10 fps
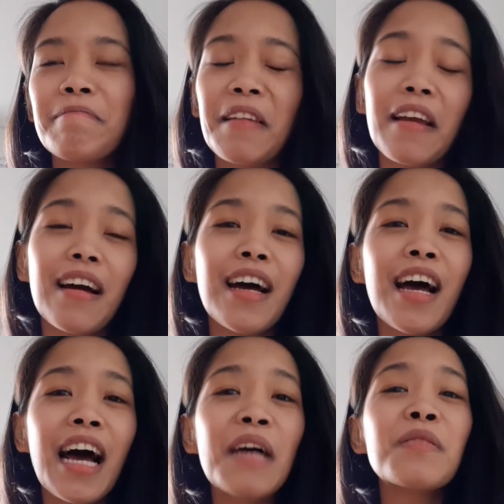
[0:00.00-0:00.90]
Yeah,
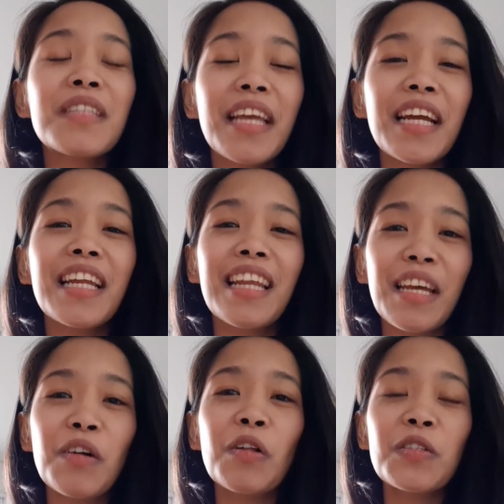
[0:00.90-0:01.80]
I'm scared, and
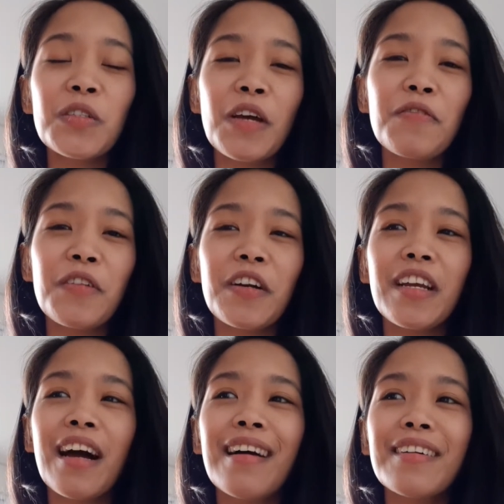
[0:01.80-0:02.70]
also I'm very
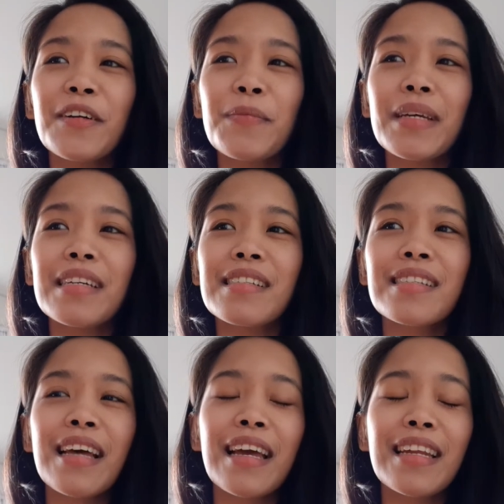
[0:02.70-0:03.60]
hungry
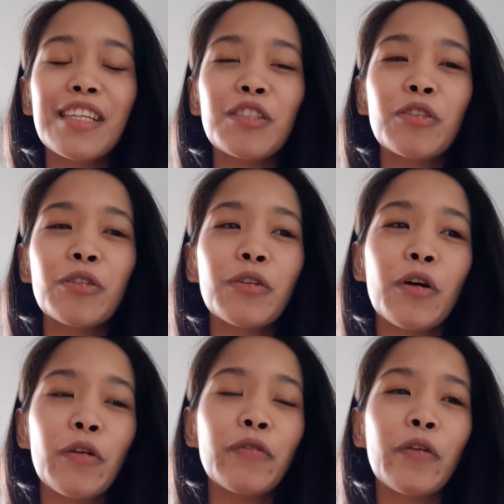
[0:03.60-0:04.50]
because I need to
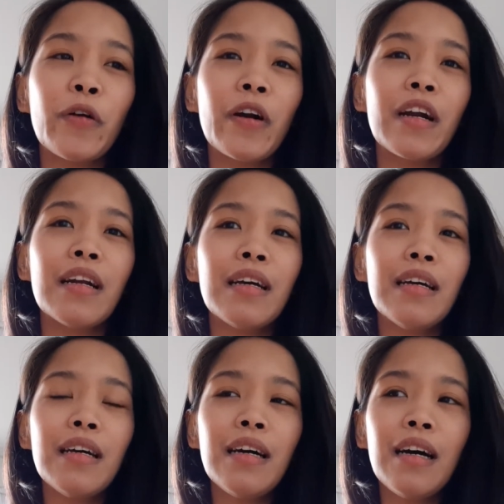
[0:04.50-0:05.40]
go for
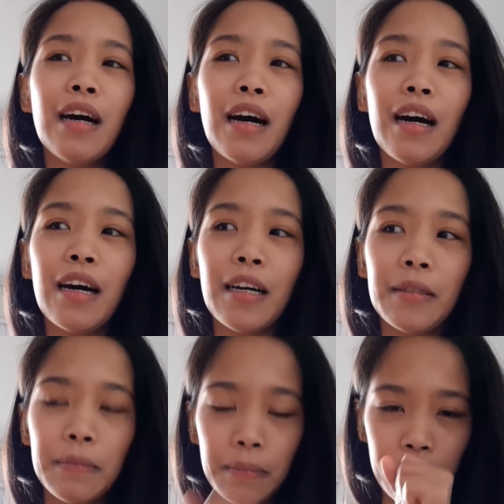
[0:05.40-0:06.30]

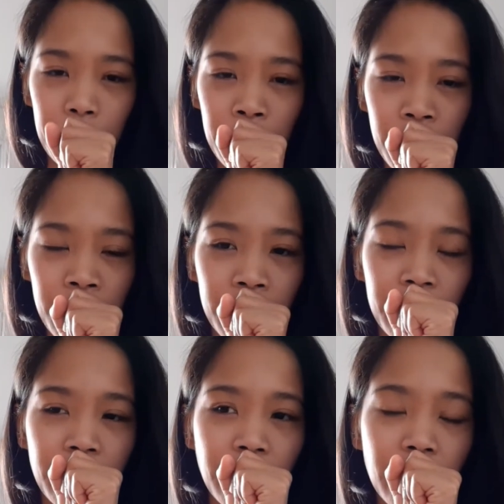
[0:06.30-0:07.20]

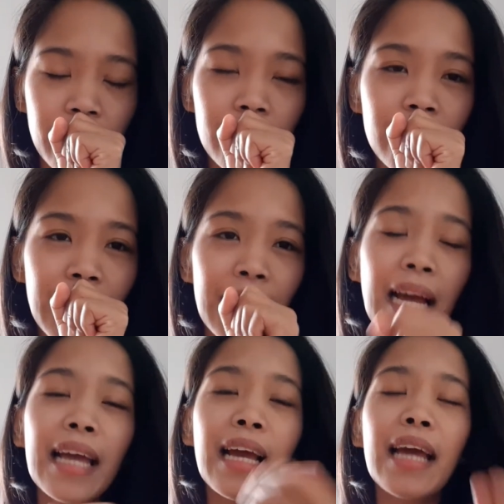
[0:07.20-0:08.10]

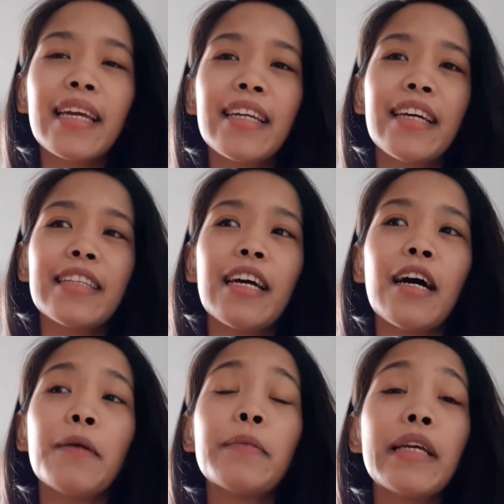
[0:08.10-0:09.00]
I
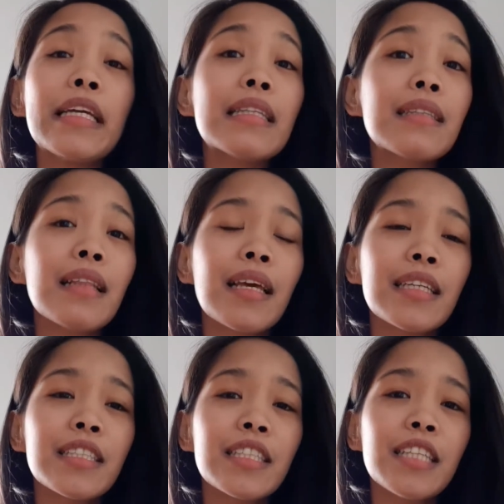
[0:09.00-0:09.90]
cannot eat
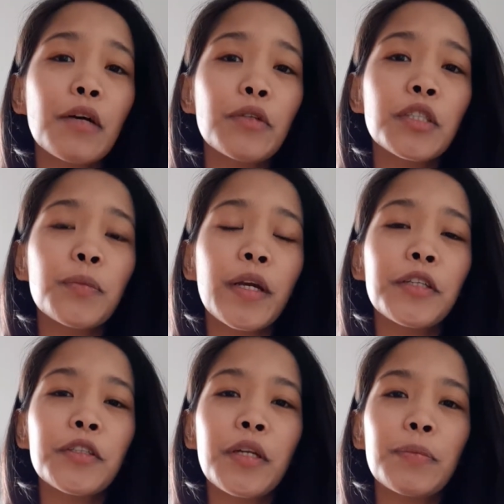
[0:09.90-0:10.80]
like 6 hours
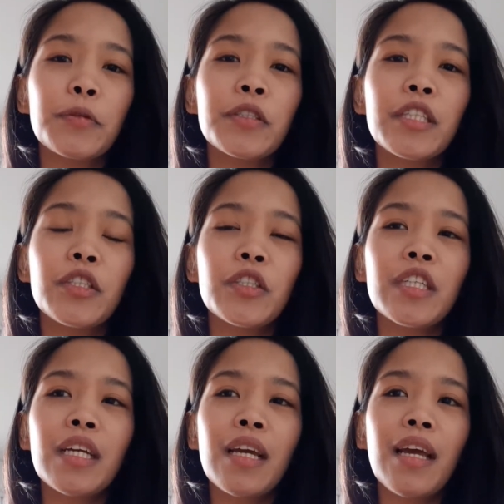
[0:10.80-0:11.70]
prior to the procedure,
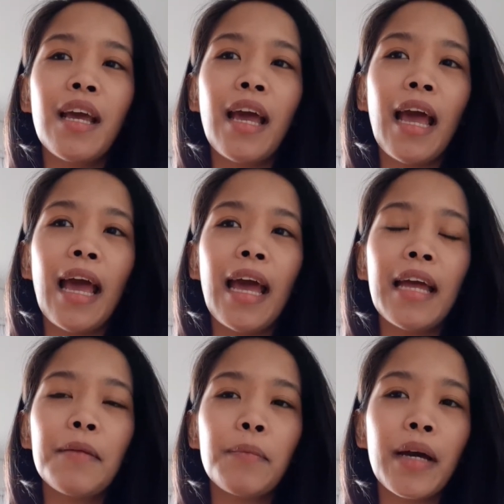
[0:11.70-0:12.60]

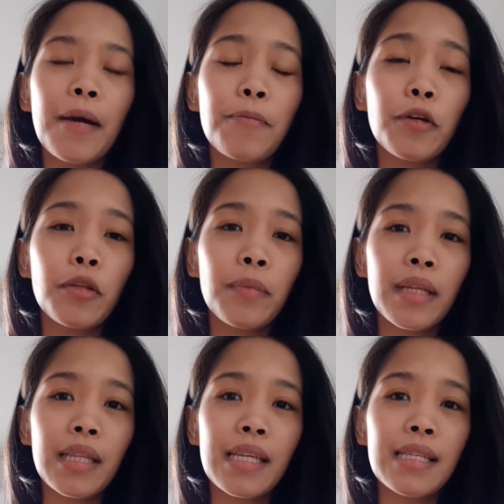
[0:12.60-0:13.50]
and my
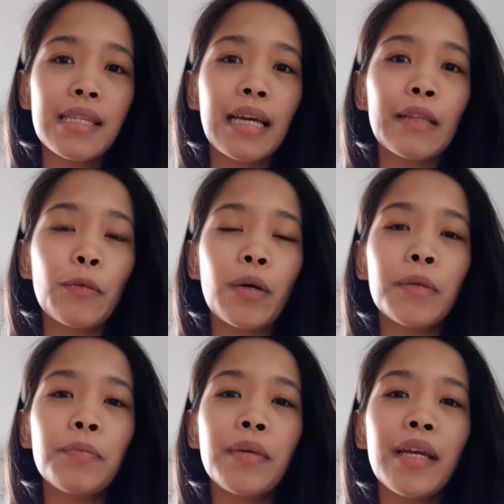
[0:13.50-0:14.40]
appointment is at
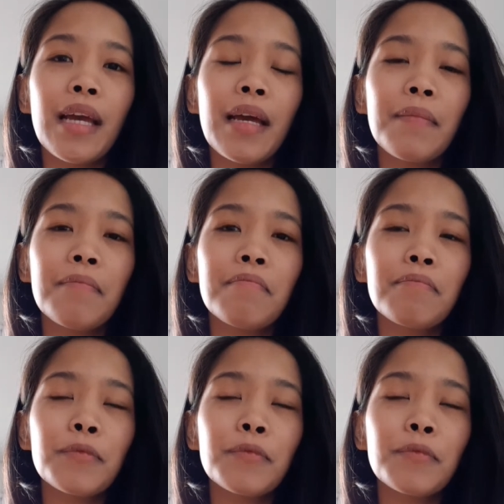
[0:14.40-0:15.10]
1 p.m.